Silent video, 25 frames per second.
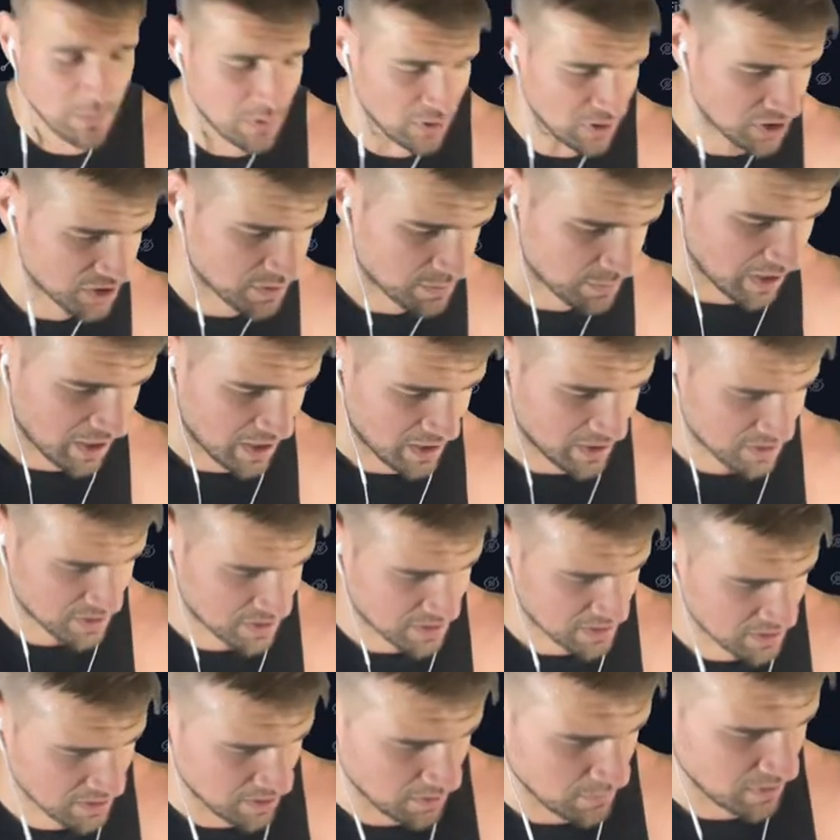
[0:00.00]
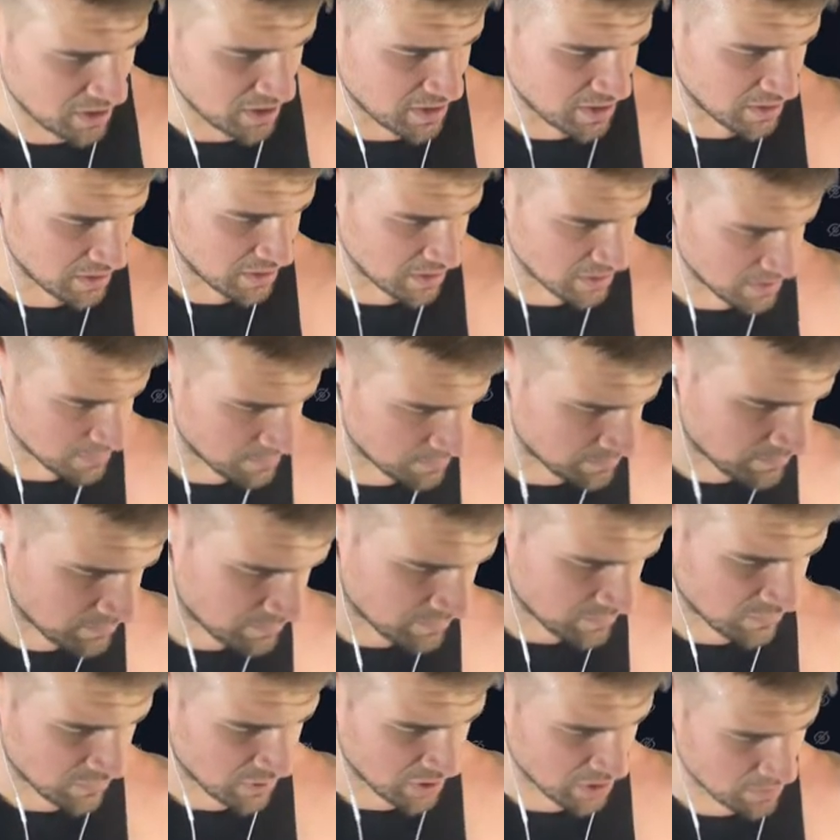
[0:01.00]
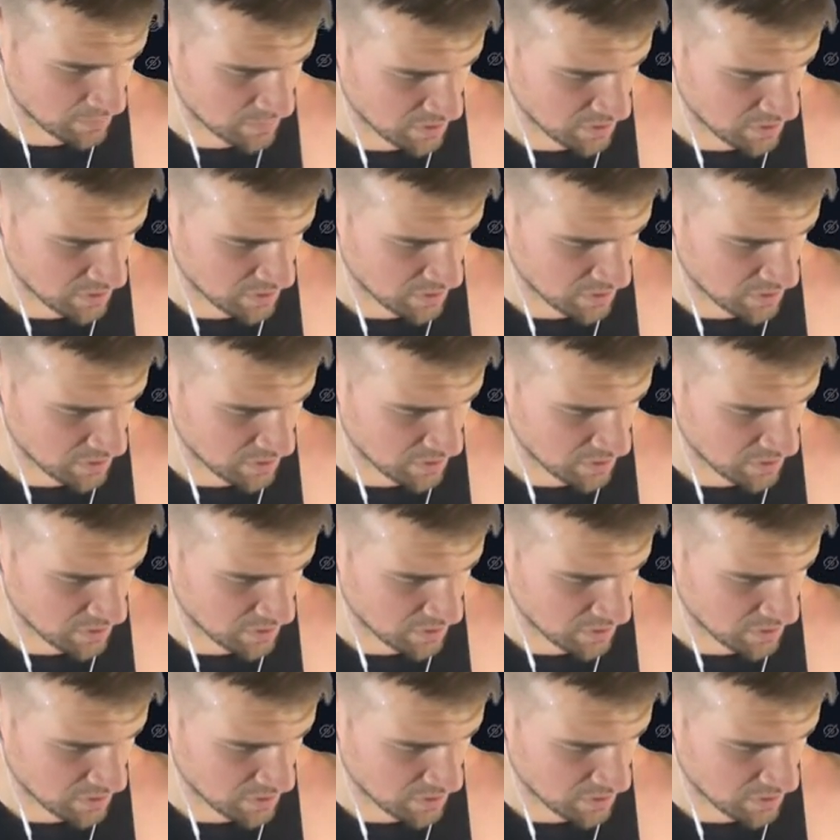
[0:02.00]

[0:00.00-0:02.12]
bullish bias immediately, right?